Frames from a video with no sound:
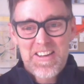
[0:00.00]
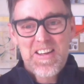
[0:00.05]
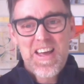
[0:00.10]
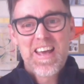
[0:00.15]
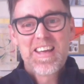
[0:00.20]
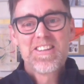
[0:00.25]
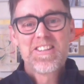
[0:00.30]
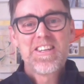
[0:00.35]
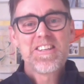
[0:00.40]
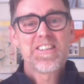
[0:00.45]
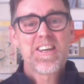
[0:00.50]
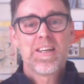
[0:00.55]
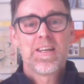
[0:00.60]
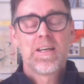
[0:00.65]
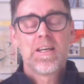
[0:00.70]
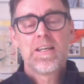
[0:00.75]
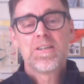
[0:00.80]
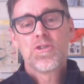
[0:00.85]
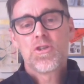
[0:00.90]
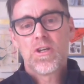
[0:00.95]
she's kind of
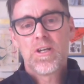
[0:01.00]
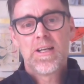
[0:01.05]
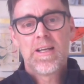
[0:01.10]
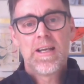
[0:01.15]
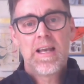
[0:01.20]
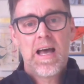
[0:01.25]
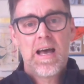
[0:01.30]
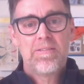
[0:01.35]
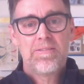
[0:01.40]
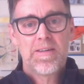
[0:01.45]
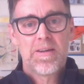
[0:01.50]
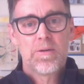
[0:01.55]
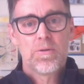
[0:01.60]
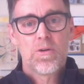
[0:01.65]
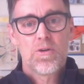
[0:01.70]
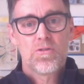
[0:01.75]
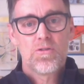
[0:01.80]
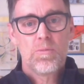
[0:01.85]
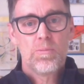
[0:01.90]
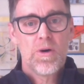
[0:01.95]
internally laughing
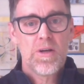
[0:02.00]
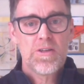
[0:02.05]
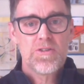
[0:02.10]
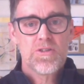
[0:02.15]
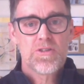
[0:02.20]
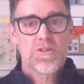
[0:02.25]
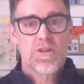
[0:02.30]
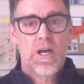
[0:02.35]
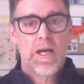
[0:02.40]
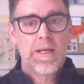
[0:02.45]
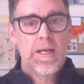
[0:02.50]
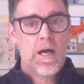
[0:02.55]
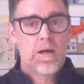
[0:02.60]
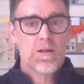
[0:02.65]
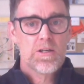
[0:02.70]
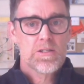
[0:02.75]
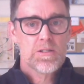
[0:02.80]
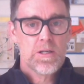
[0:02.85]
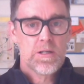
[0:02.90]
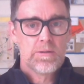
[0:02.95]
because her body's just going, "No,
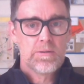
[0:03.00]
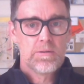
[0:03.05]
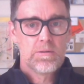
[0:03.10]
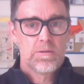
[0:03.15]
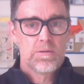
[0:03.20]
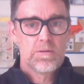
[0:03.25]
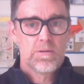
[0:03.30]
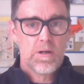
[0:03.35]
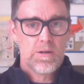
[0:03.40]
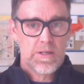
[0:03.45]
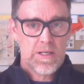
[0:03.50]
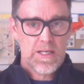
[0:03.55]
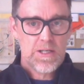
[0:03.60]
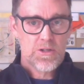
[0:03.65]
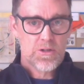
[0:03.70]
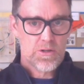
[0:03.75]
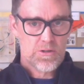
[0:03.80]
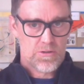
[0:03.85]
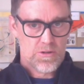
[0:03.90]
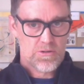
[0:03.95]
because I don't need to,
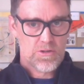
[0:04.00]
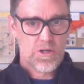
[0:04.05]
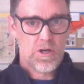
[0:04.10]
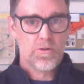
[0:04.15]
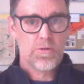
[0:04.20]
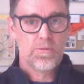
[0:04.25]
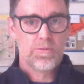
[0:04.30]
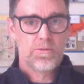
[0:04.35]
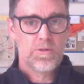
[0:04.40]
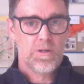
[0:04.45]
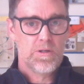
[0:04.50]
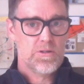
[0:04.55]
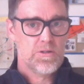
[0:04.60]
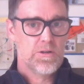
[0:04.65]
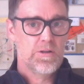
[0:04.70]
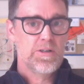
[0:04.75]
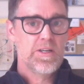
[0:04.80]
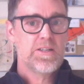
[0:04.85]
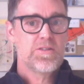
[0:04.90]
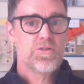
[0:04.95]
because I was told that it's
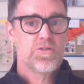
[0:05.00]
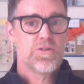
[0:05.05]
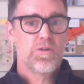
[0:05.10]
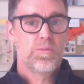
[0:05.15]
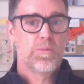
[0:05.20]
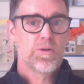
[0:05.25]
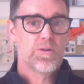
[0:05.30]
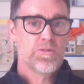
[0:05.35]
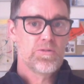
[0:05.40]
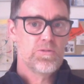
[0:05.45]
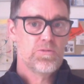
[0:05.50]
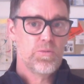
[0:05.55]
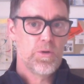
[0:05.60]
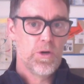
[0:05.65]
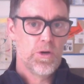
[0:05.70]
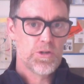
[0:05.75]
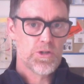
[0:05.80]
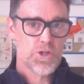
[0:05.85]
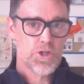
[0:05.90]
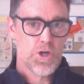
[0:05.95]
not necessary because we're
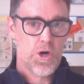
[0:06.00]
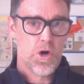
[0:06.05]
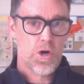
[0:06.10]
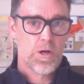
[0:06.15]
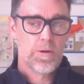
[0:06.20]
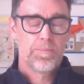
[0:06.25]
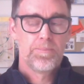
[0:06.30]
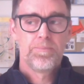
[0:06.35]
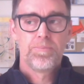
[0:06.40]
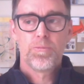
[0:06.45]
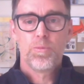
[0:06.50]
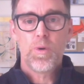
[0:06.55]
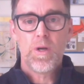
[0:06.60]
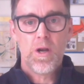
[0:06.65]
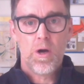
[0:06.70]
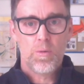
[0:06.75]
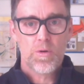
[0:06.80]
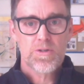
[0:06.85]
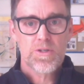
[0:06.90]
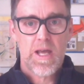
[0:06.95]
not in shock. We
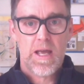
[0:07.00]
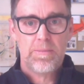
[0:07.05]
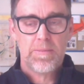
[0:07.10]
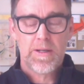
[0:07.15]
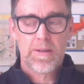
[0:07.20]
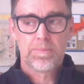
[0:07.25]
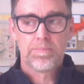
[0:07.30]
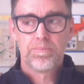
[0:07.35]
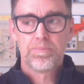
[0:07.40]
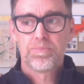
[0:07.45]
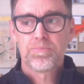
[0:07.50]
know what's happening."